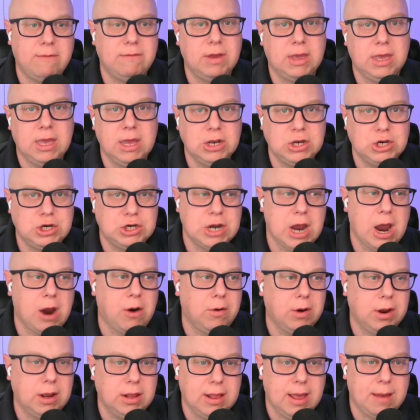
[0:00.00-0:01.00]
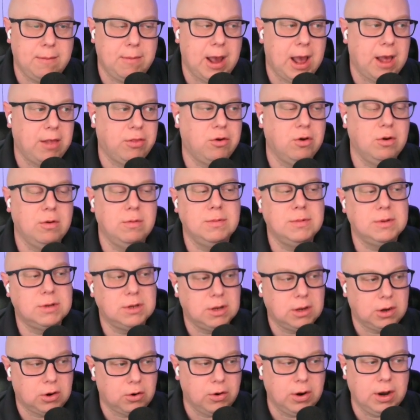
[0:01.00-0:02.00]
a kid showering in that bathroom,
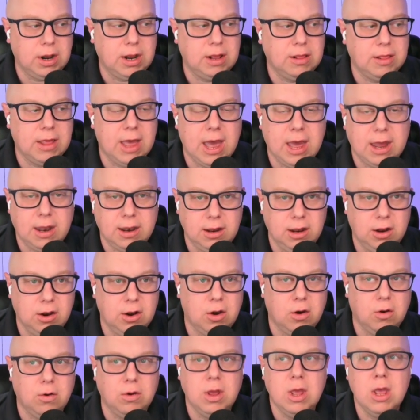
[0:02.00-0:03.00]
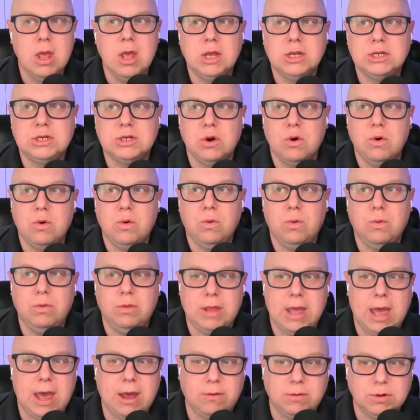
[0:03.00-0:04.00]
creating that, So
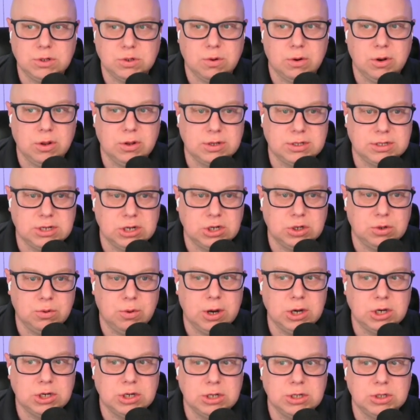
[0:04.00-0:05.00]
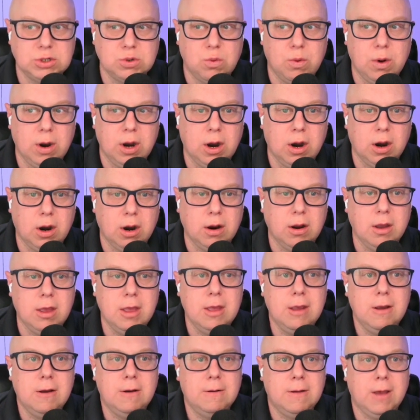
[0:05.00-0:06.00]
that was one of those situations where
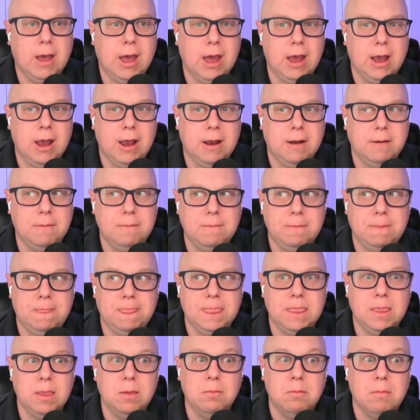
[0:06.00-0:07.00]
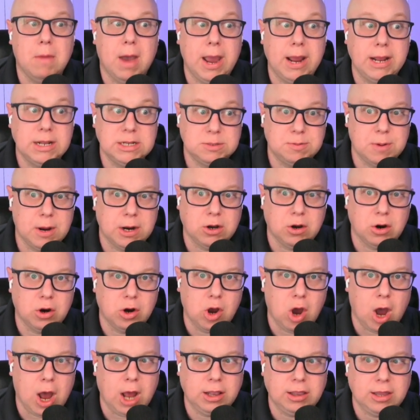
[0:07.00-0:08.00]
my inspector
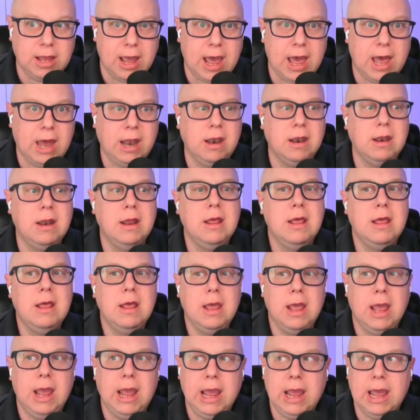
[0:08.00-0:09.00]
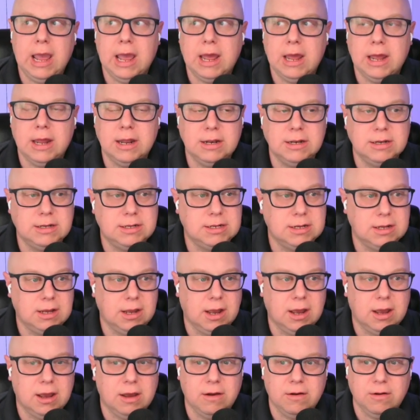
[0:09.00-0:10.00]
caught that. And
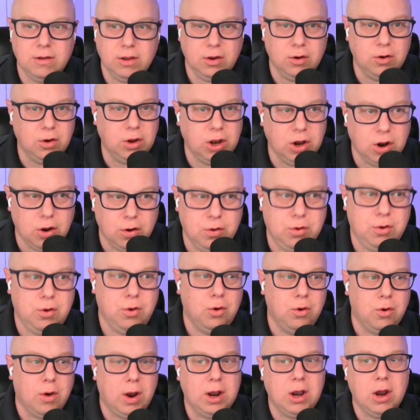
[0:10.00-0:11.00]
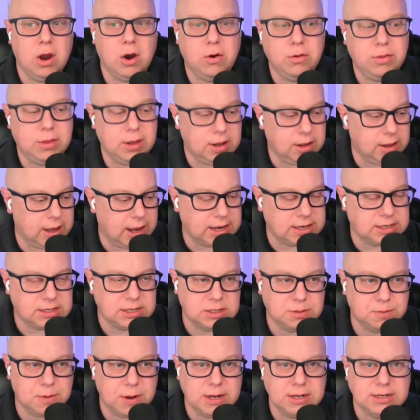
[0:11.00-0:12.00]
who do I know that likes to
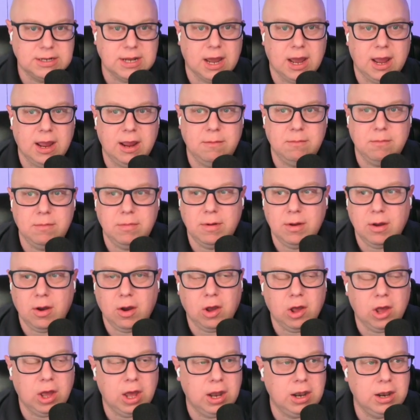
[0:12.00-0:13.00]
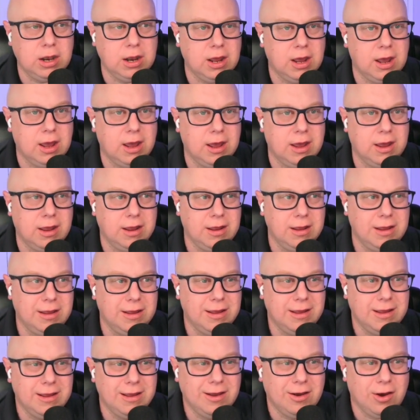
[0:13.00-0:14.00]
spend time
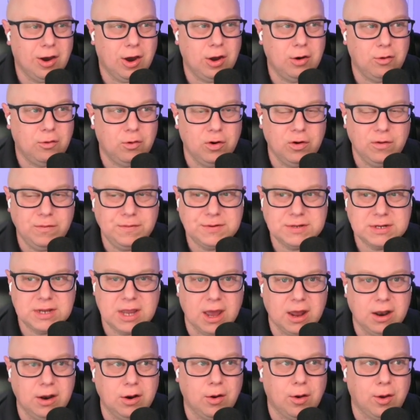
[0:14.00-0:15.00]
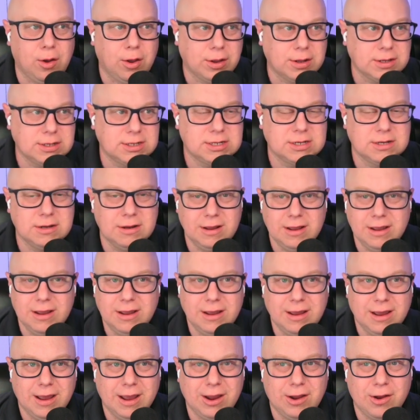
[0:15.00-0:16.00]
on roofs, cutting holes?
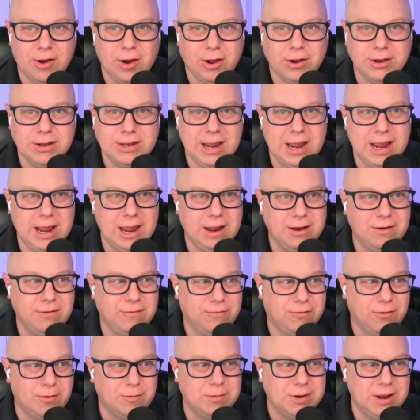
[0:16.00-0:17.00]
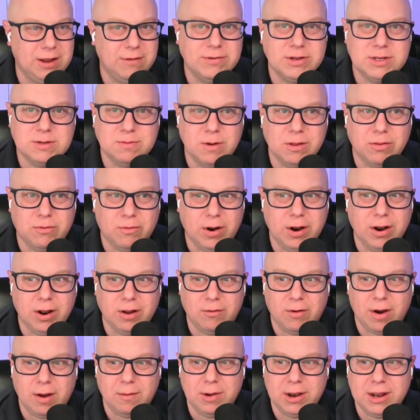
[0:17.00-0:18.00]
I called Dan from David Smith Radon
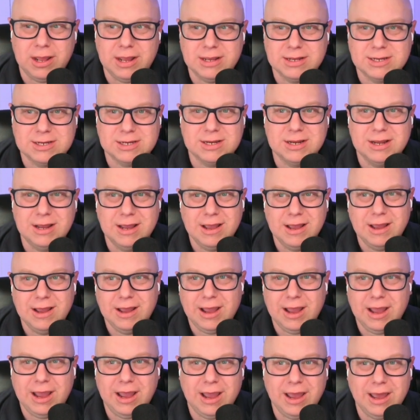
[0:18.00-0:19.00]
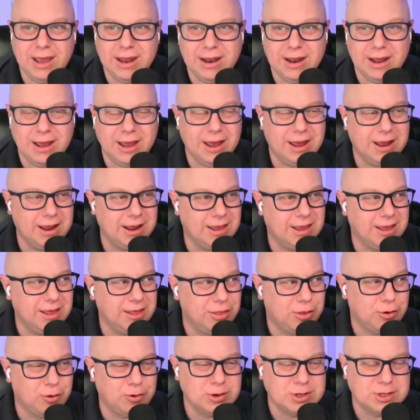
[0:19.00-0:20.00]
Remedies and
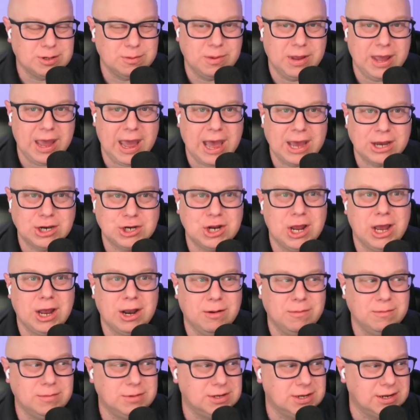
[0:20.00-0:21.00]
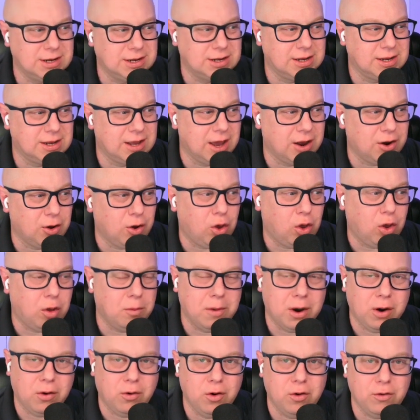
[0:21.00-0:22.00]
threw some cash at him to cut a hole in
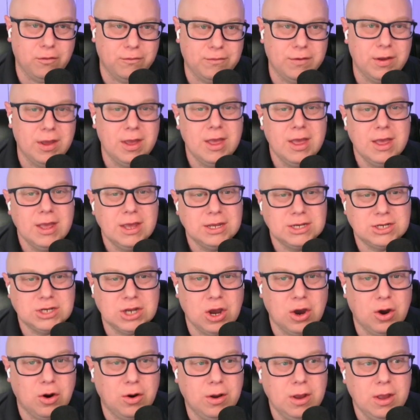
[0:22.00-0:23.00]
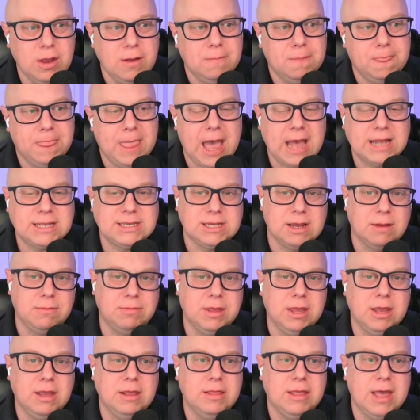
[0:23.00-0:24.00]
my roof. So that's
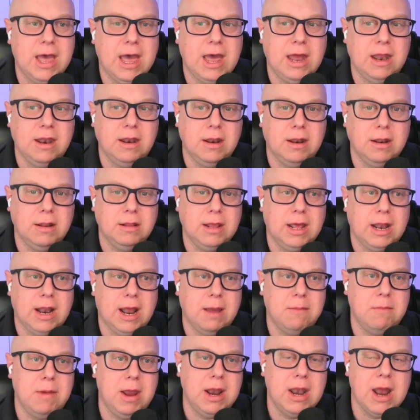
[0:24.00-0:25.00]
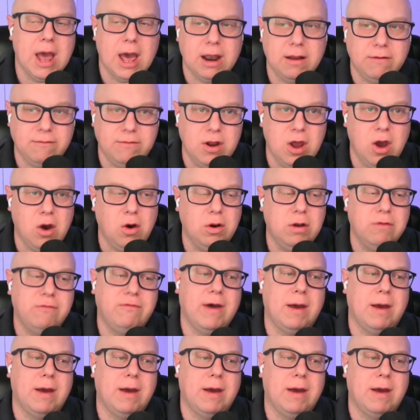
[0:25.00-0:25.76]
something that I may not have known